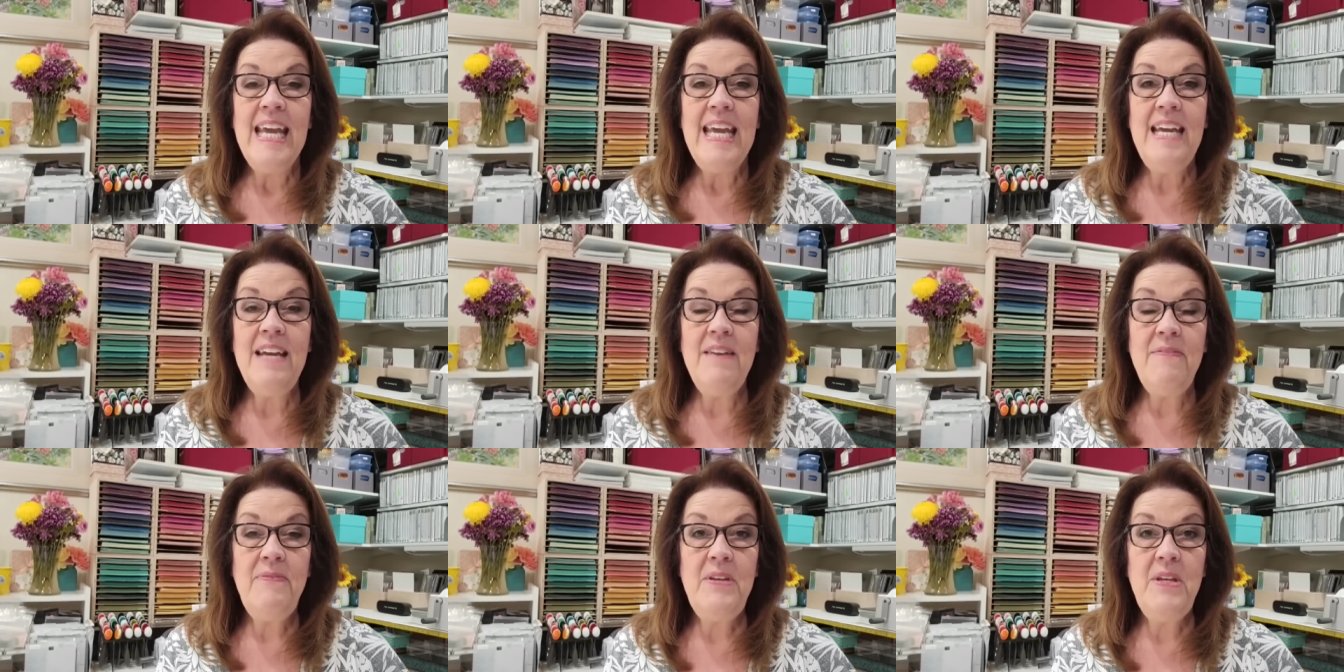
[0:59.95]

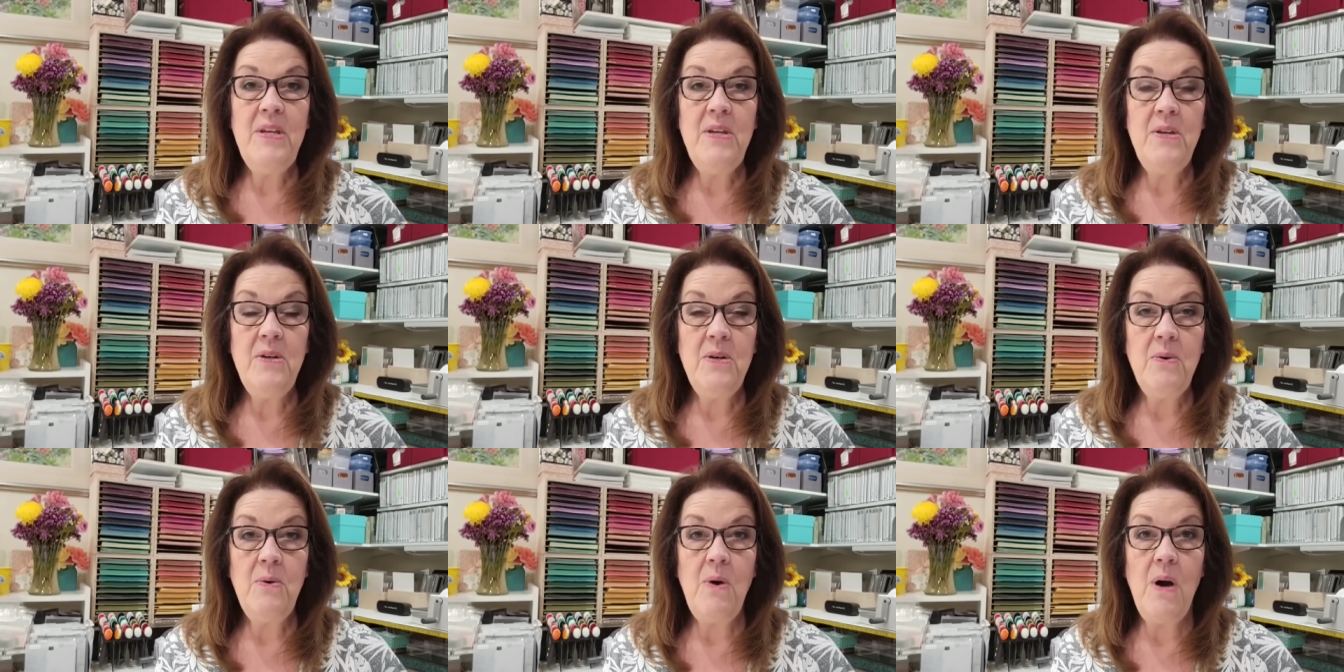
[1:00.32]
If
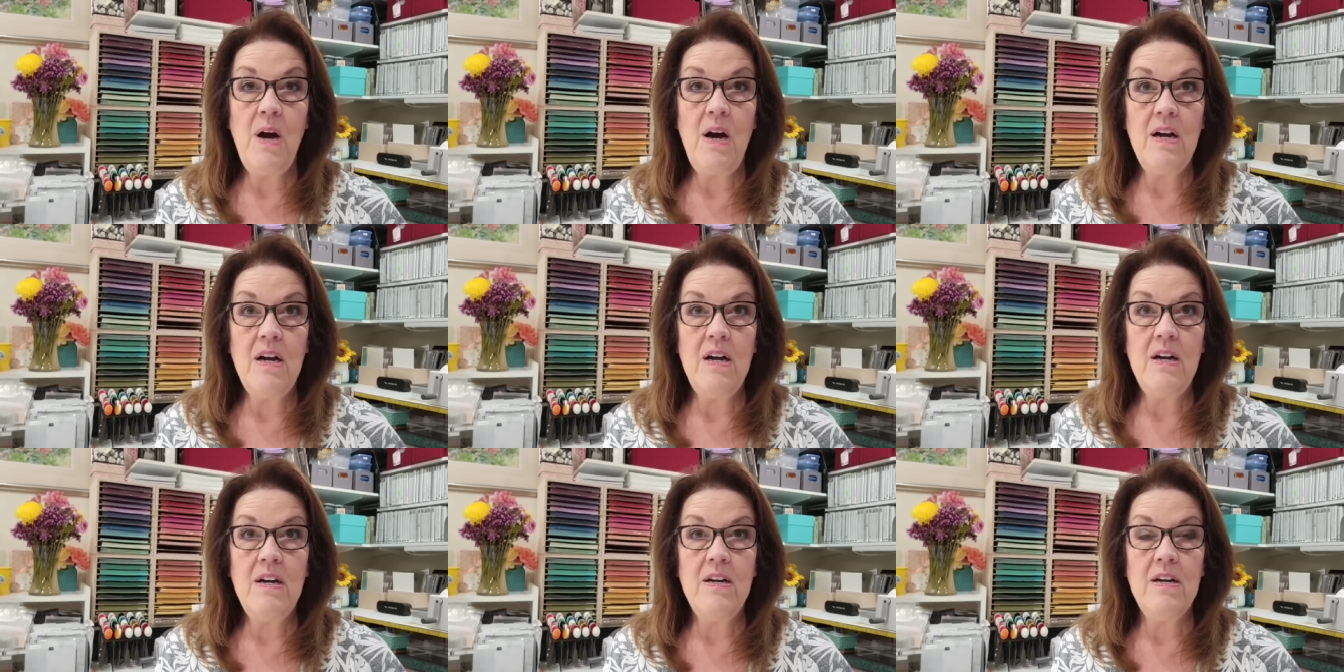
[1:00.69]
you
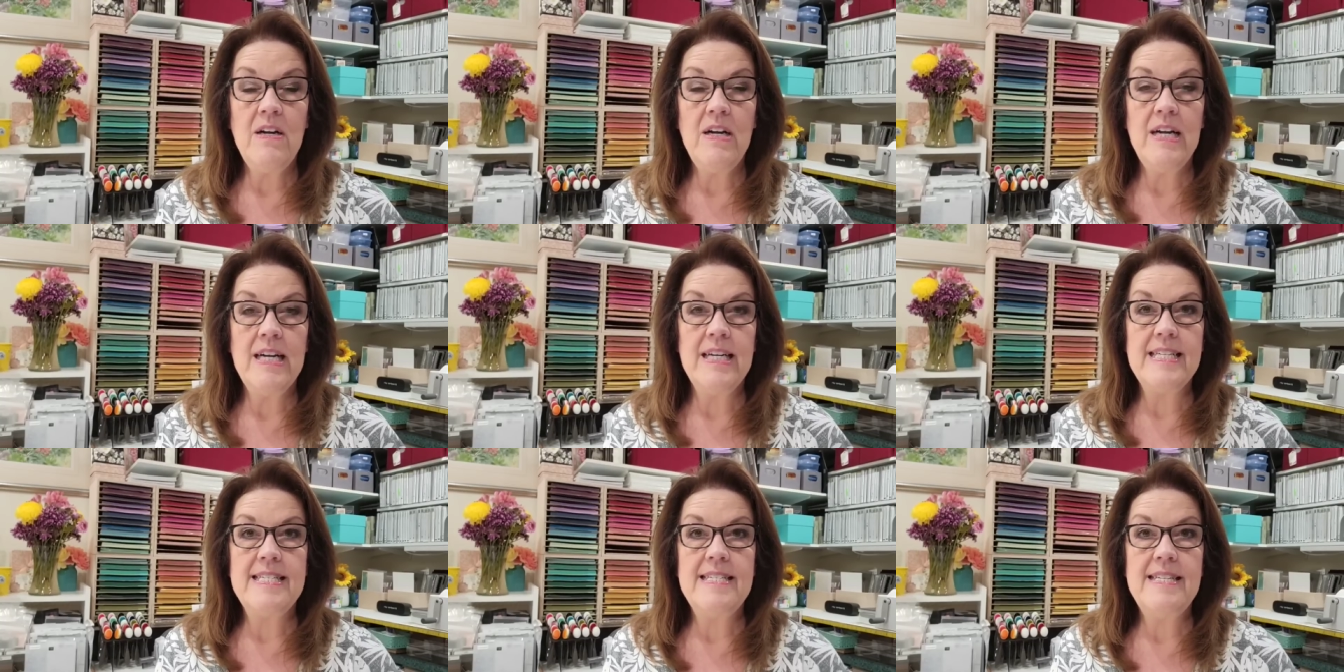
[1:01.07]

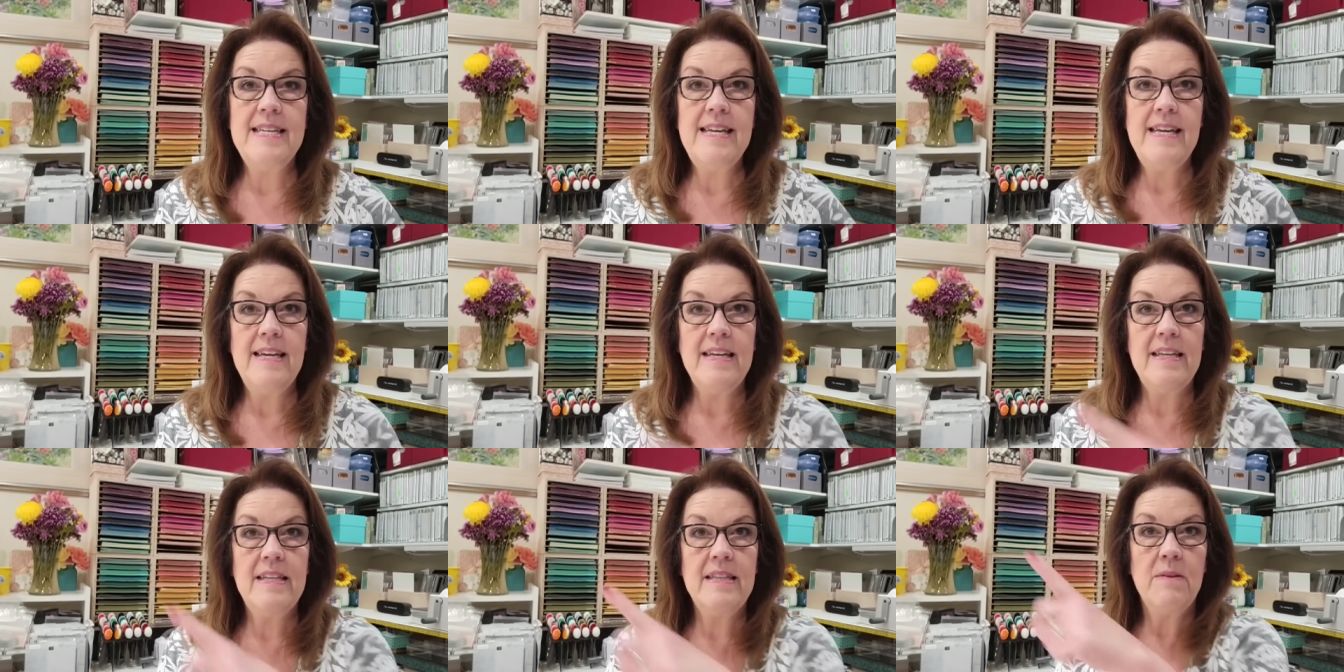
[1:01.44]
are
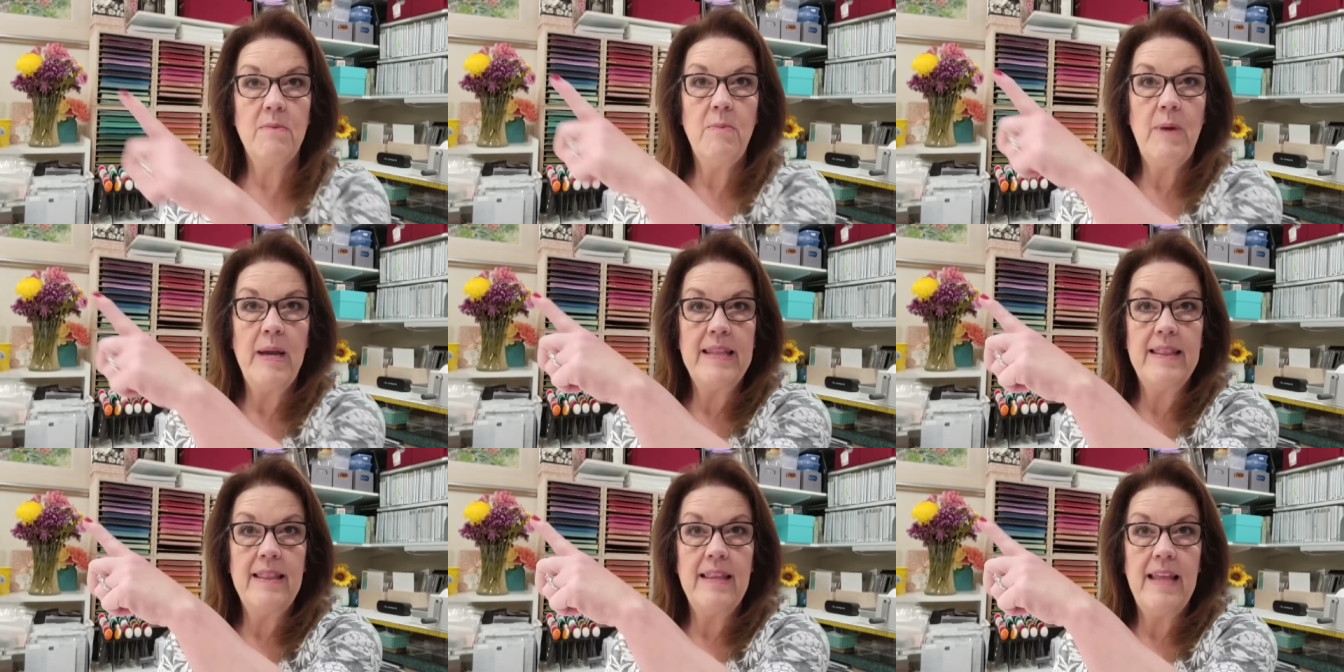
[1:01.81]
seeing the
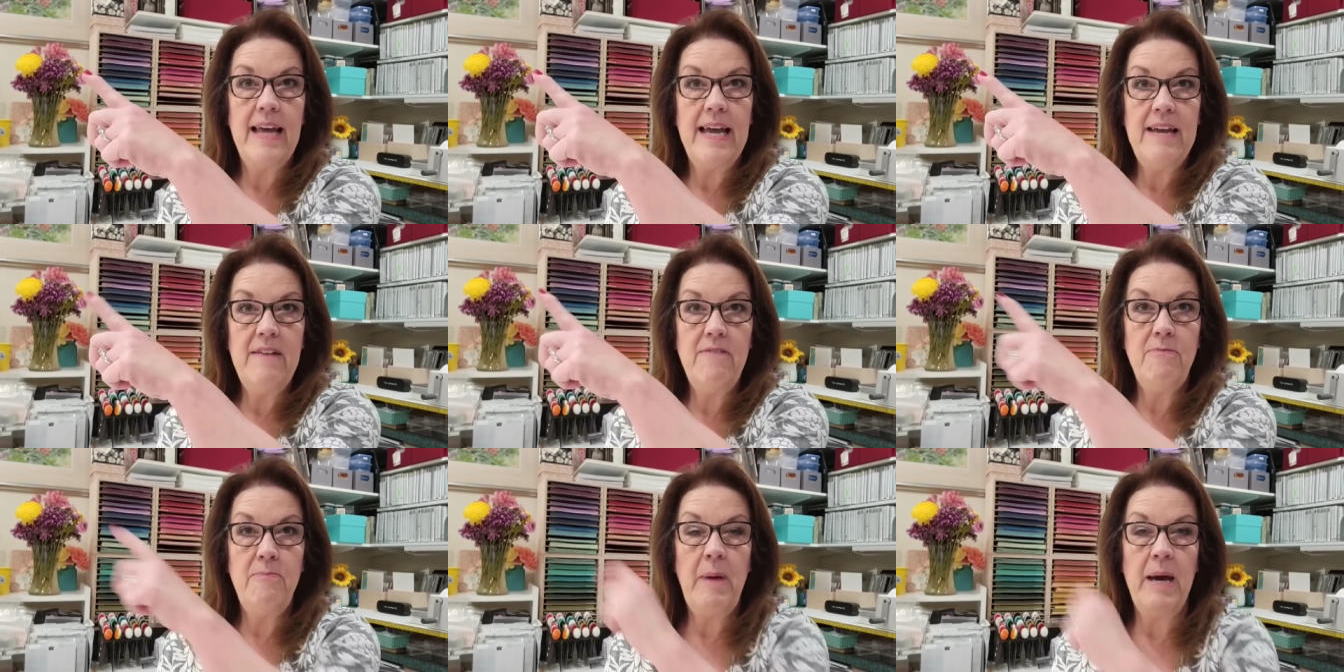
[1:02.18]
red
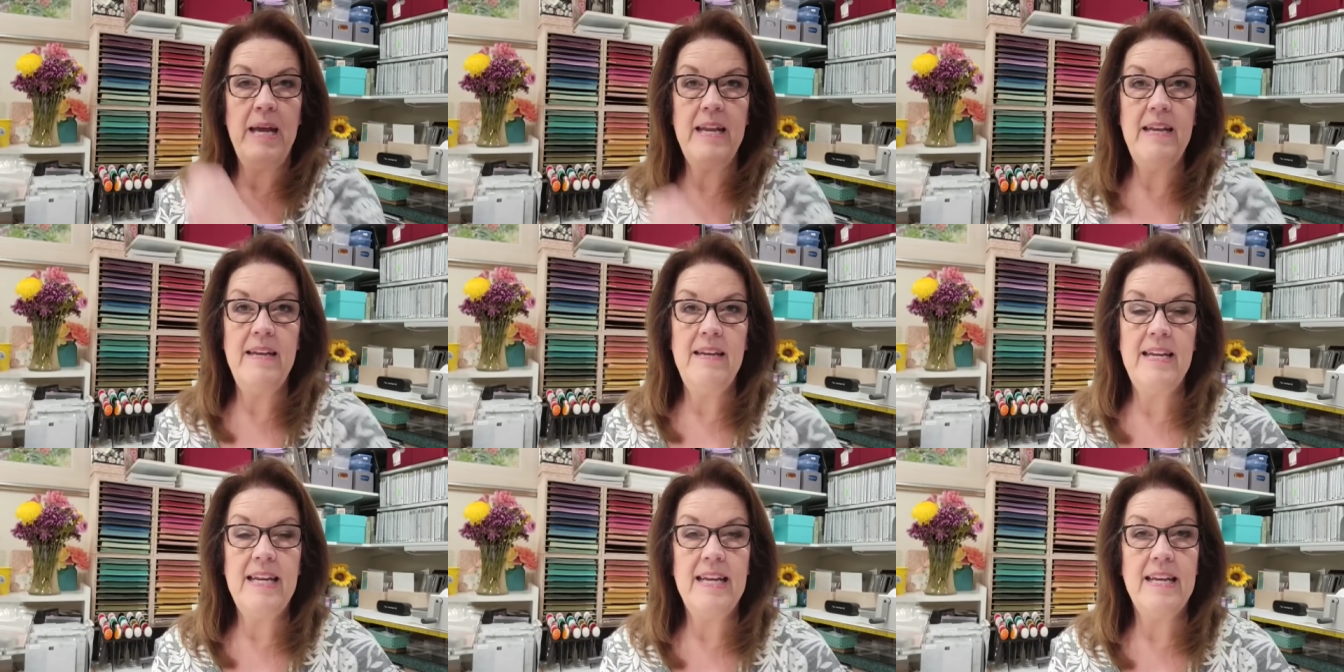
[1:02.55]
live
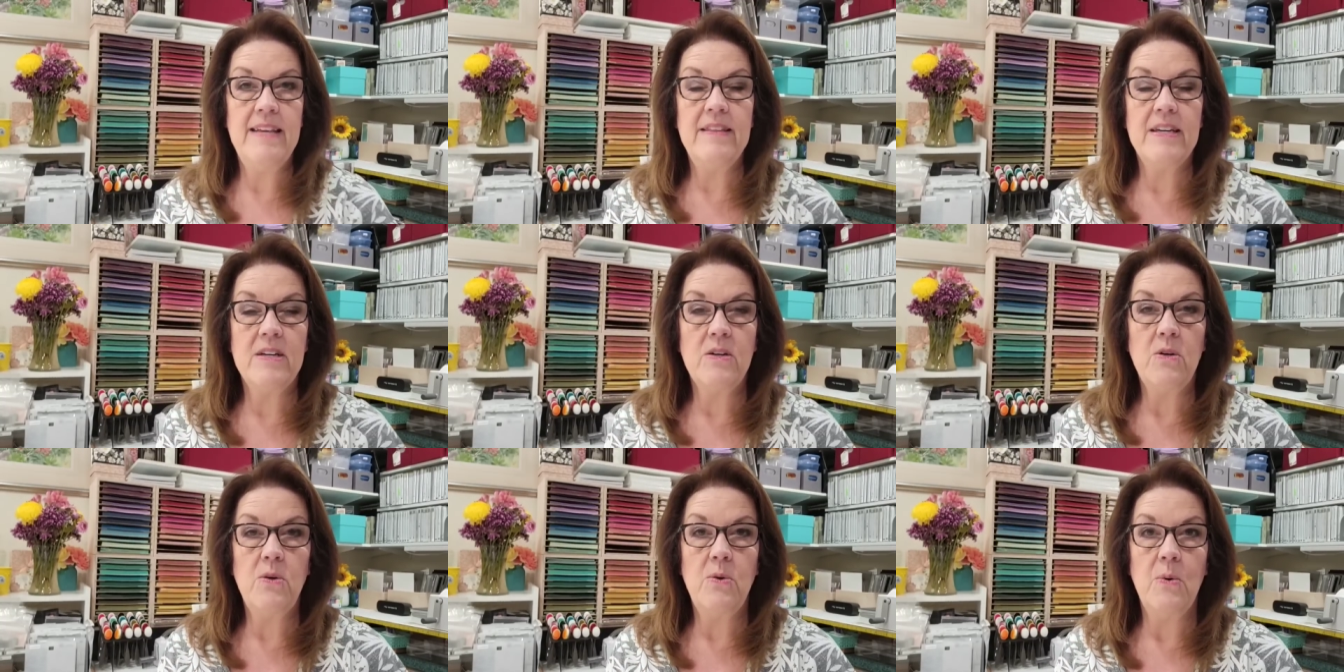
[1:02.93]
button
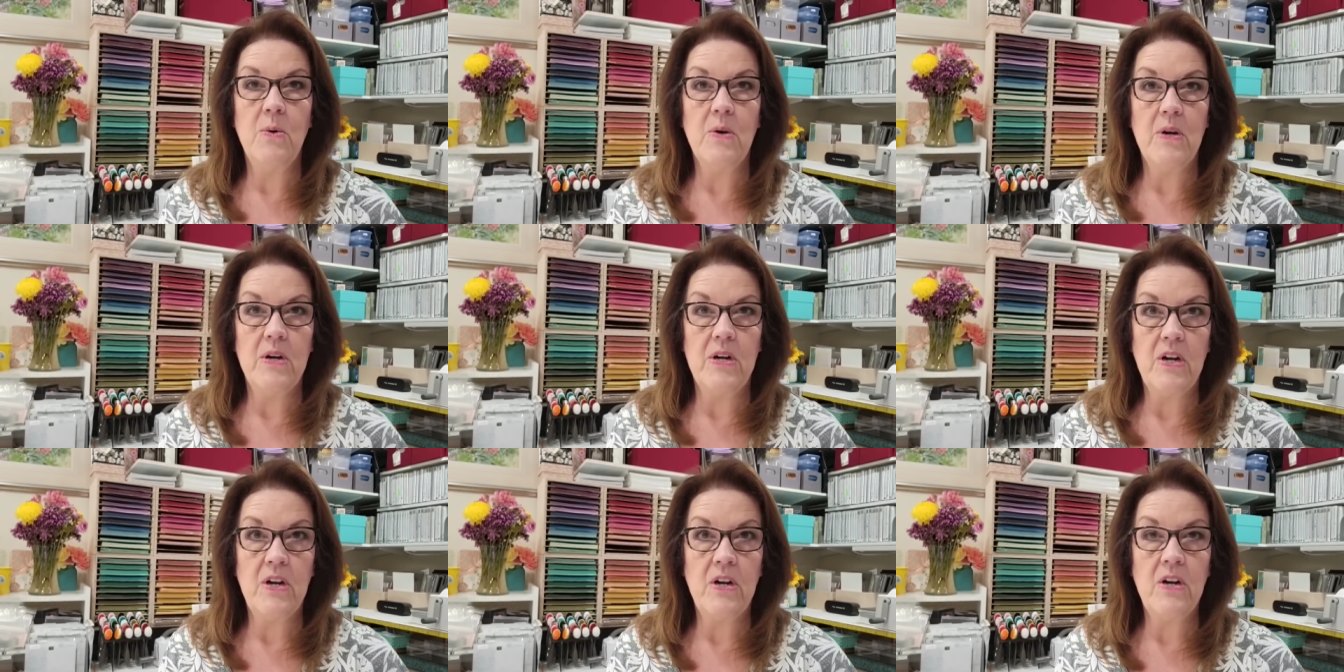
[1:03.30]
in the
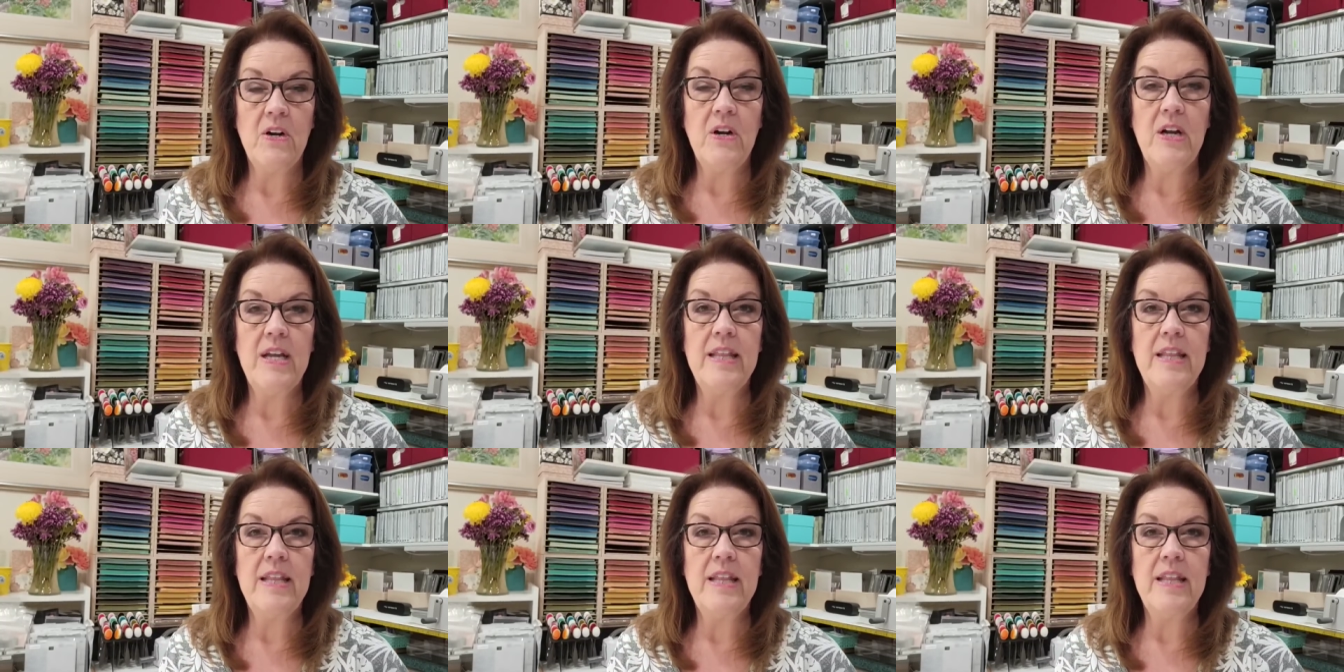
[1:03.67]
corner,